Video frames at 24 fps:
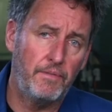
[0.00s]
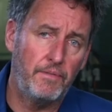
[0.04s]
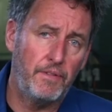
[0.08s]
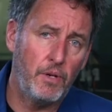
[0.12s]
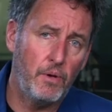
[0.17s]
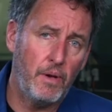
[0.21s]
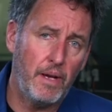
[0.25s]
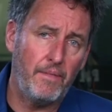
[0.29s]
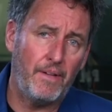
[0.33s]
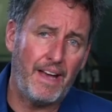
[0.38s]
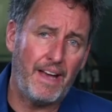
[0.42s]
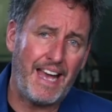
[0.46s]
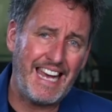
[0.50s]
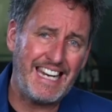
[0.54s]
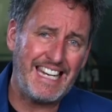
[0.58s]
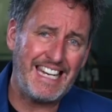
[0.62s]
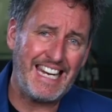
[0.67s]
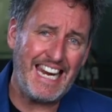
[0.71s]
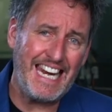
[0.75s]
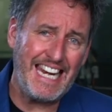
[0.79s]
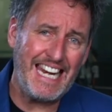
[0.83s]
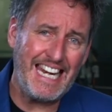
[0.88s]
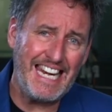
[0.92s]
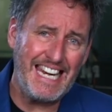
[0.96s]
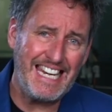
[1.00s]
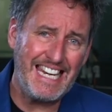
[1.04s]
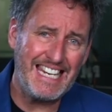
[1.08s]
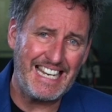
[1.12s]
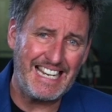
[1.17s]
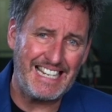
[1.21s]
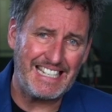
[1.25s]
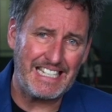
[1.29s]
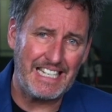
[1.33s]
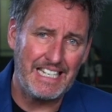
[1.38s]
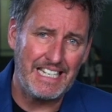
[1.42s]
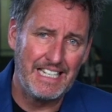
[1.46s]
you ever had any
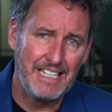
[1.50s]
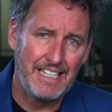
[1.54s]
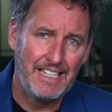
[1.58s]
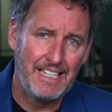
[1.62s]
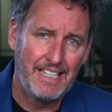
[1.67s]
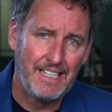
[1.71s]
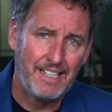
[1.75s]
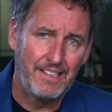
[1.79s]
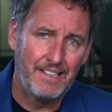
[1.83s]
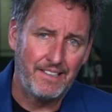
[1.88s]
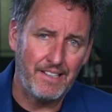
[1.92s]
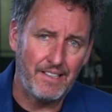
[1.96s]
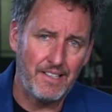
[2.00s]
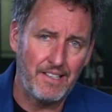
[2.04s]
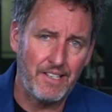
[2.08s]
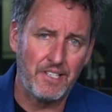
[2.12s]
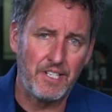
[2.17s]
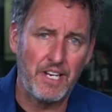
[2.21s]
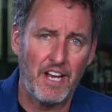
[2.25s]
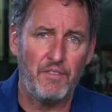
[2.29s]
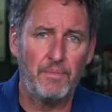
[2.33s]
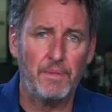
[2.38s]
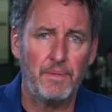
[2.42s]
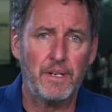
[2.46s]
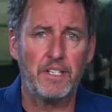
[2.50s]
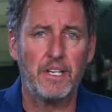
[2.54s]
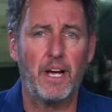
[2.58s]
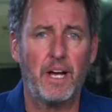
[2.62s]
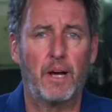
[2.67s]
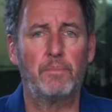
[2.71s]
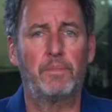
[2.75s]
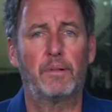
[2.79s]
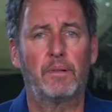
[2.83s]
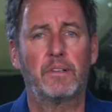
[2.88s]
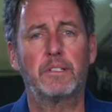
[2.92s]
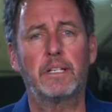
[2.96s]
doubt that this government is
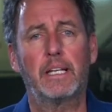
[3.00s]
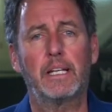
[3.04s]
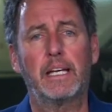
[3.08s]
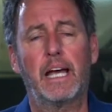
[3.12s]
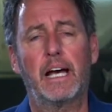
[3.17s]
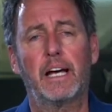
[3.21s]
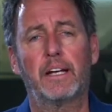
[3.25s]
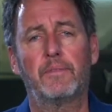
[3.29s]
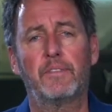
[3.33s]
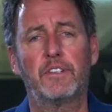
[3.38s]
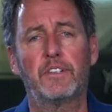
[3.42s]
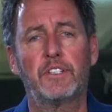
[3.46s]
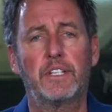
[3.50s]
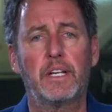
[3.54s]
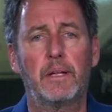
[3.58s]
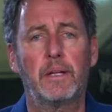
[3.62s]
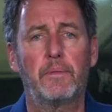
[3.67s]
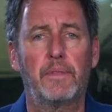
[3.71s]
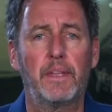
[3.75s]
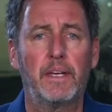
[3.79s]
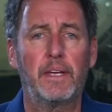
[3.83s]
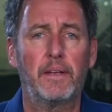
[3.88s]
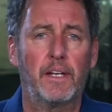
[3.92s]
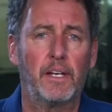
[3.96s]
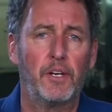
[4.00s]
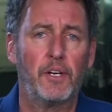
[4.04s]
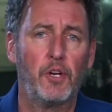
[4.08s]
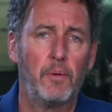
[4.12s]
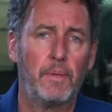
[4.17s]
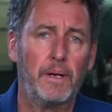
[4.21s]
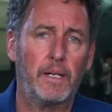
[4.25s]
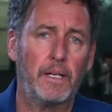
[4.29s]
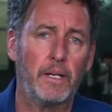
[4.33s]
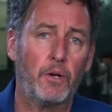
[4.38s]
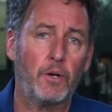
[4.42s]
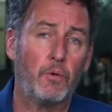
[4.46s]
hopelessly out of its depth
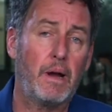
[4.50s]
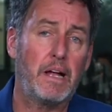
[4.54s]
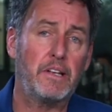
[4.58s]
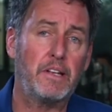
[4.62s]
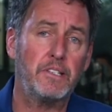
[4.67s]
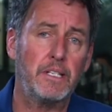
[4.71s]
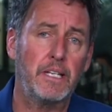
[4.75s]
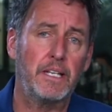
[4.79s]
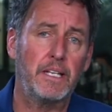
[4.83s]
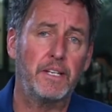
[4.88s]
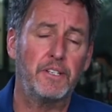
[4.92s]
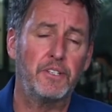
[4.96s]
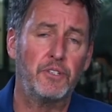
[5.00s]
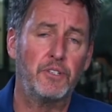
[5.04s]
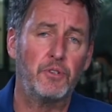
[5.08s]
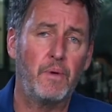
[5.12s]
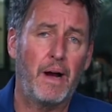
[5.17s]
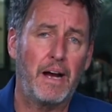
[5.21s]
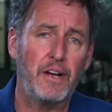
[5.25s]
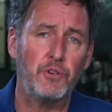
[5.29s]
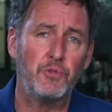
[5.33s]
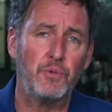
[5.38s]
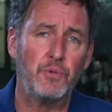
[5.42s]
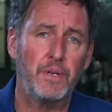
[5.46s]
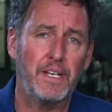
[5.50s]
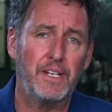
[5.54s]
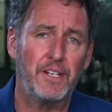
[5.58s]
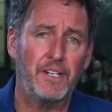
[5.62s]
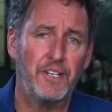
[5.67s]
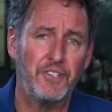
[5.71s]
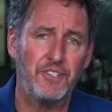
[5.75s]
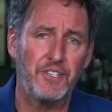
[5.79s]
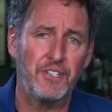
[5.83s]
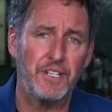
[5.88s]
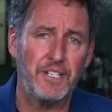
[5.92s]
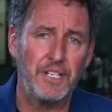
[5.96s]
economically, Grant's letter to Adrian
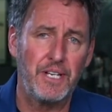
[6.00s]
is it.